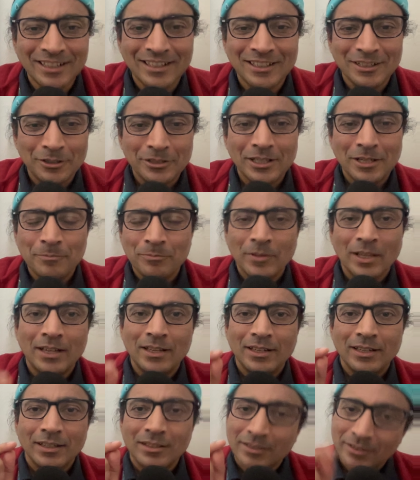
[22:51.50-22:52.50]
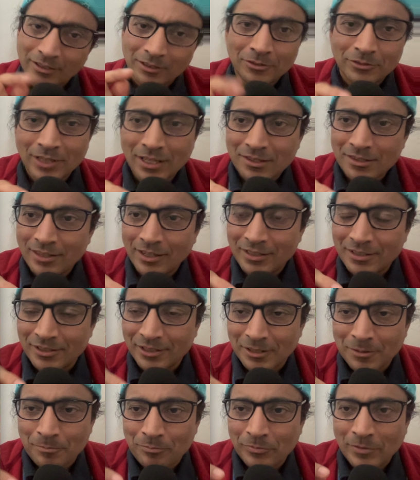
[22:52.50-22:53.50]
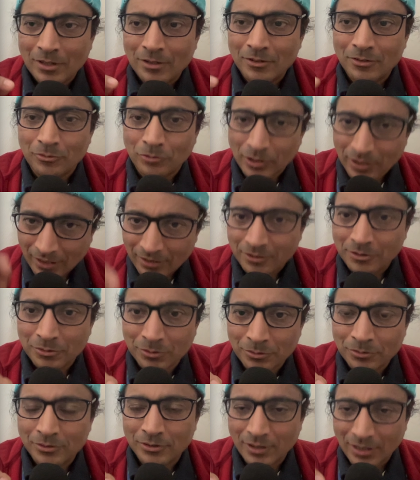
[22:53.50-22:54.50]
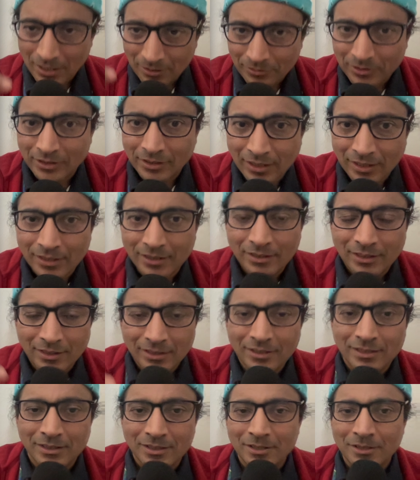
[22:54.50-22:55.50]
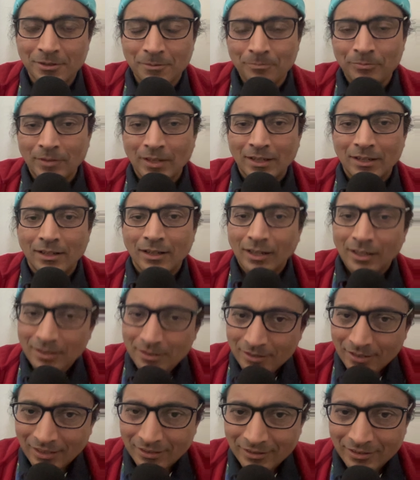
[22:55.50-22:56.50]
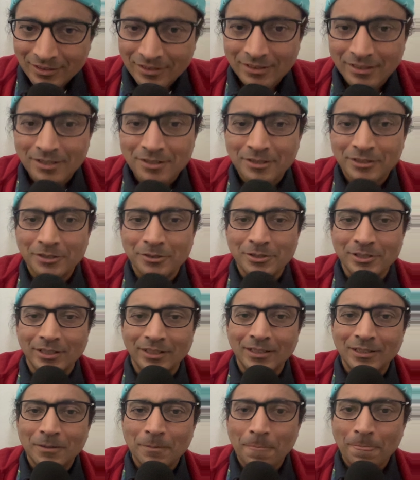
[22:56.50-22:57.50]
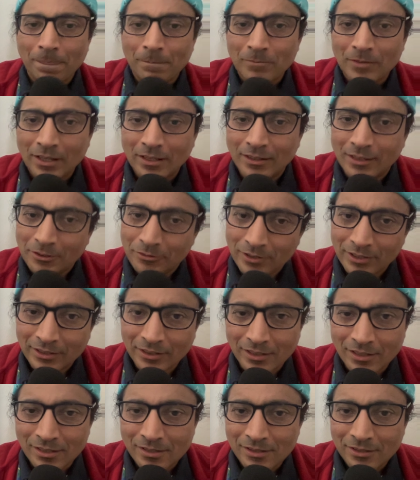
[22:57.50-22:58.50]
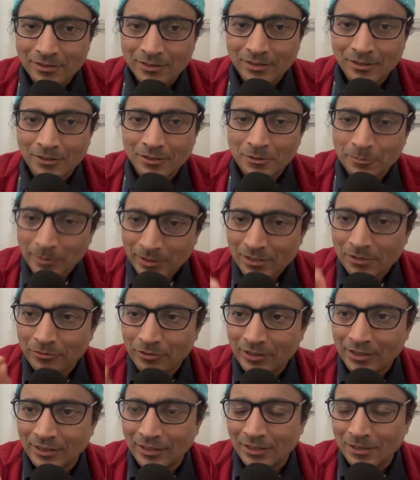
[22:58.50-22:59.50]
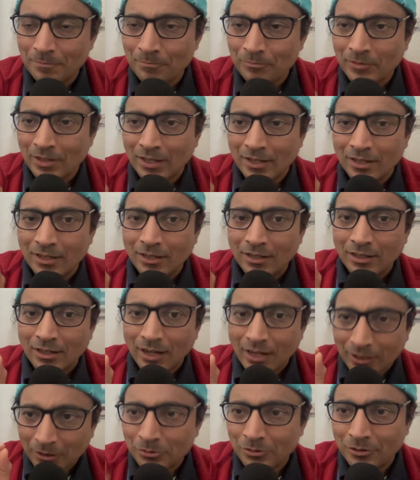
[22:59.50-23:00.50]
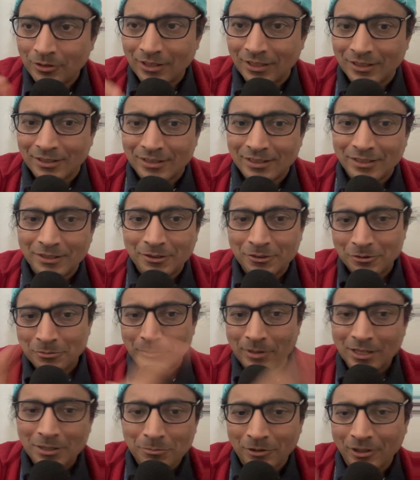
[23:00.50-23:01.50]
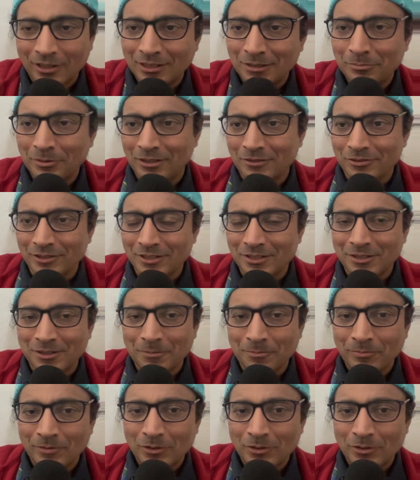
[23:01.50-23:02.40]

Okay, instead of that strategy, what I do every day is I started introducing leafy greens, specifically arugula, into my morning breakfast.